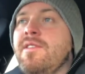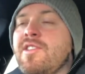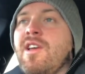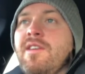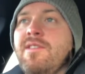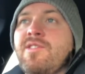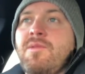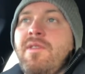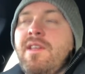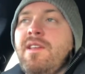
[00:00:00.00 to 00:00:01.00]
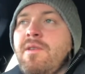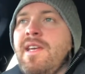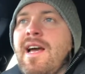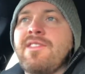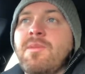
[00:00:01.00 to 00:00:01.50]
stunt and saw that he
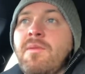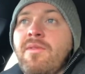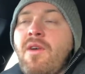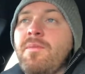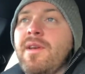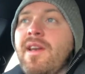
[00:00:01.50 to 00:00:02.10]
had some involvement,